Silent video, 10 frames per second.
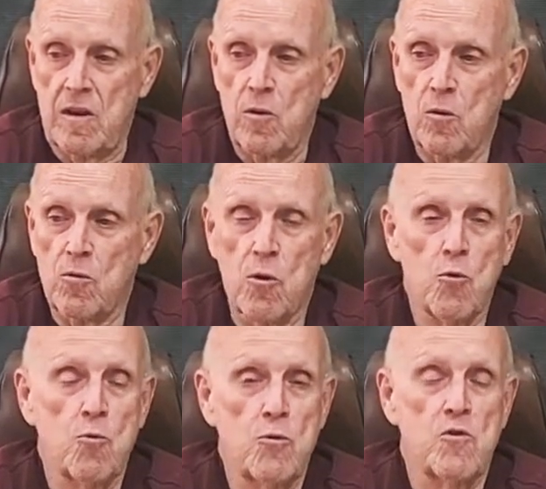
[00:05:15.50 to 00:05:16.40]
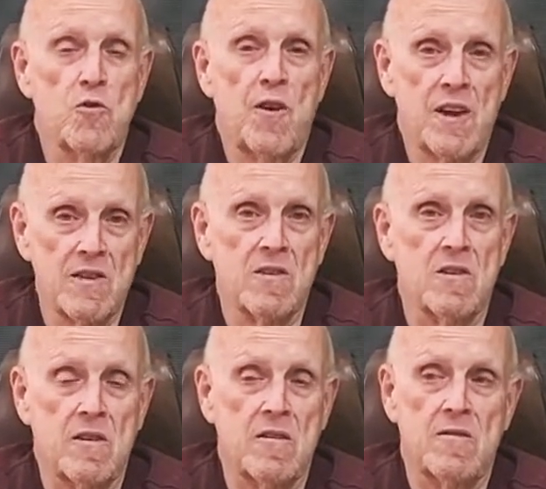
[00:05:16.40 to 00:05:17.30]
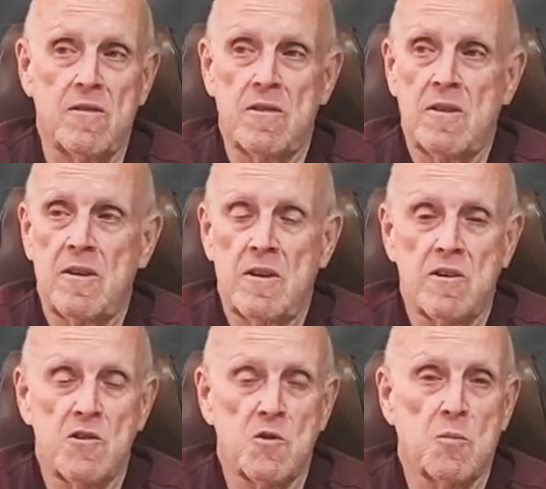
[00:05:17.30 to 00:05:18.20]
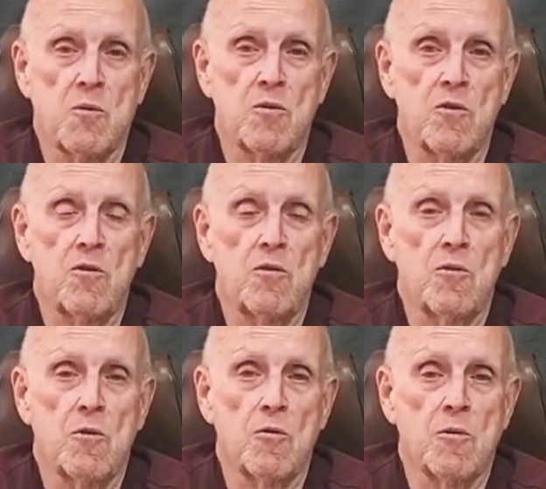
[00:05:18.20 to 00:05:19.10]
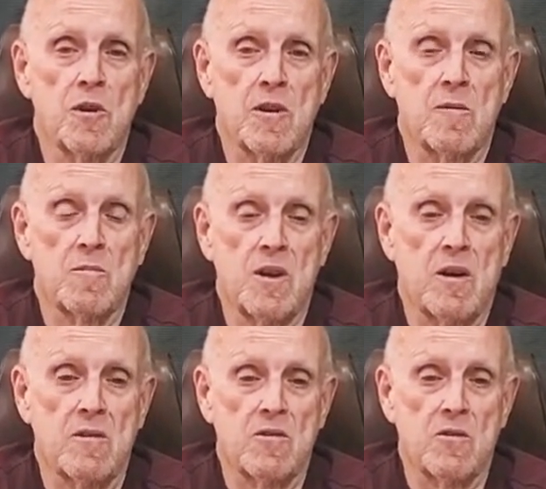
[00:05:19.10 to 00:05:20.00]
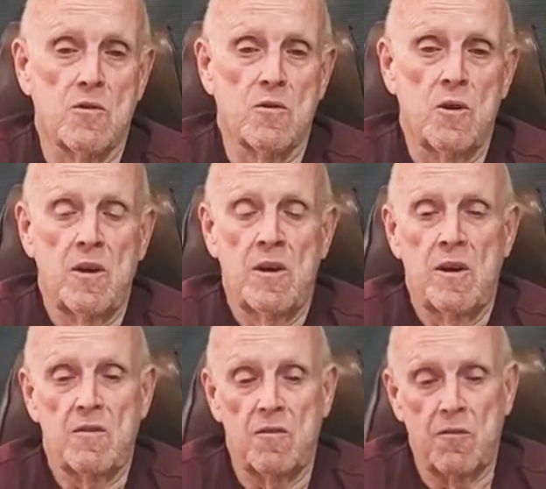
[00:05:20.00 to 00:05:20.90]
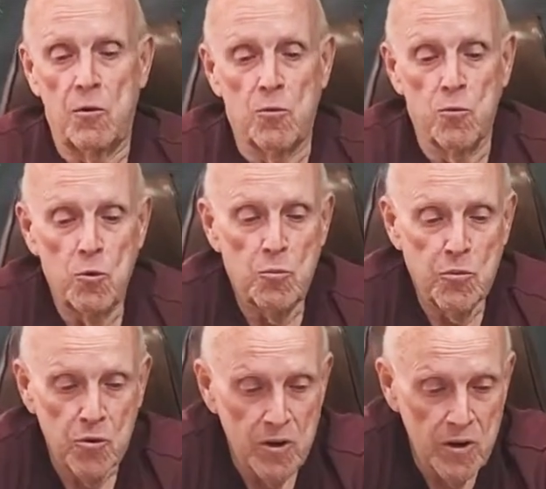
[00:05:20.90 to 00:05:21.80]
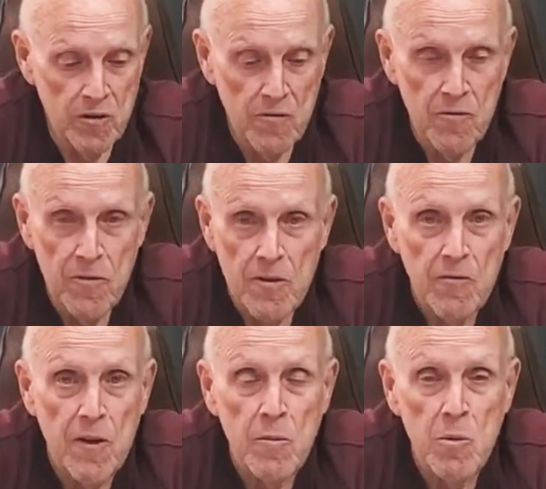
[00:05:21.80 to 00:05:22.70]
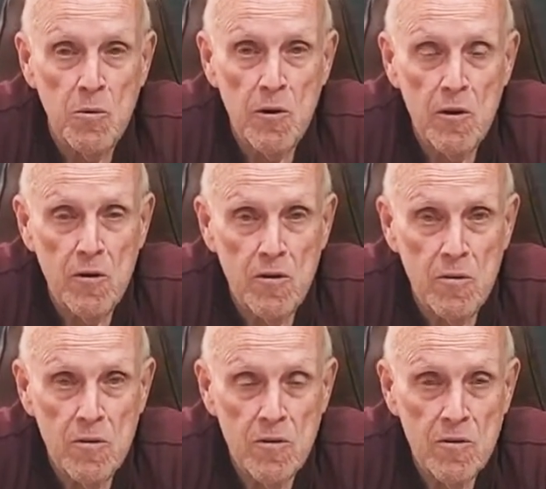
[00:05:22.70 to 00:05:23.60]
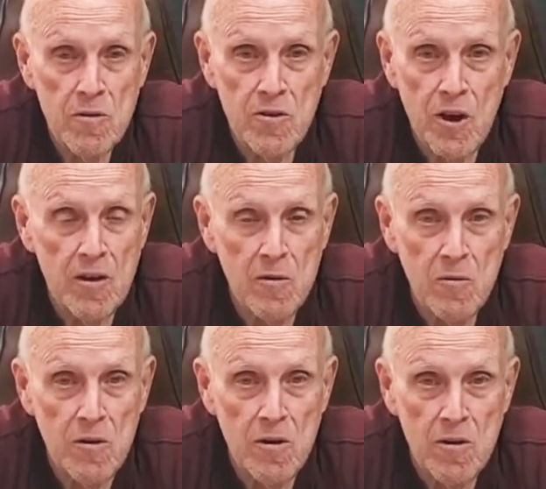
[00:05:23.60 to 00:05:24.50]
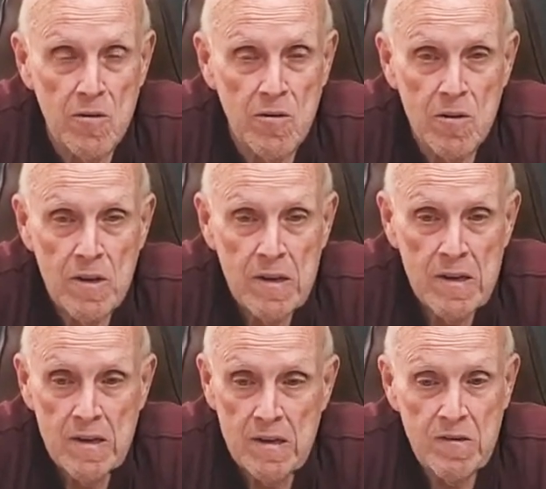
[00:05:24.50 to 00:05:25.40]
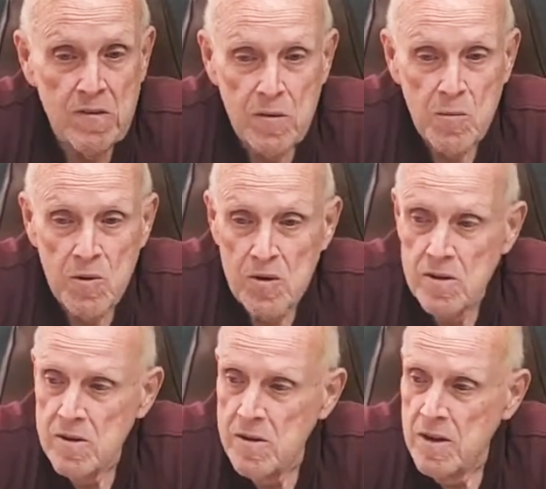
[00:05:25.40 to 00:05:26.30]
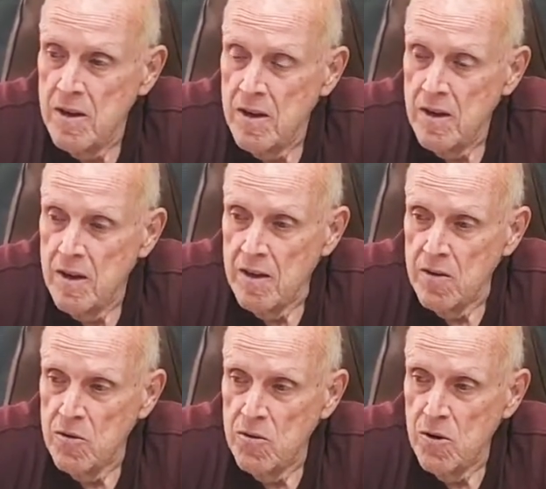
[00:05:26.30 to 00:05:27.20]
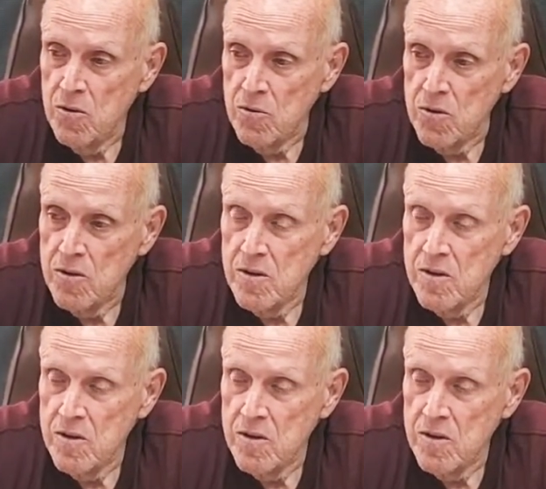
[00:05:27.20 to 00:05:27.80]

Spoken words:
don't grow roots fast enough to support the new growth when it comes out. So if you root prune it in February or January or December, and you don't,